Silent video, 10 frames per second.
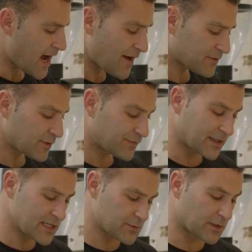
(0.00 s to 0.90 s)
After we're
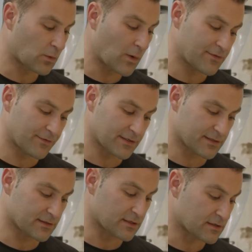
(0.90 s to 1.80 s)
finished, we're going to wait for
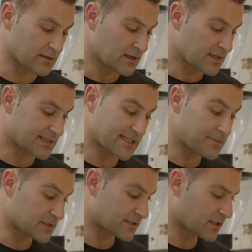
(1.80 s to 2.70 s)
the
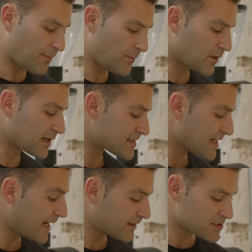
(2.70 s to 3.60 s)
steam to stop. We're going to take the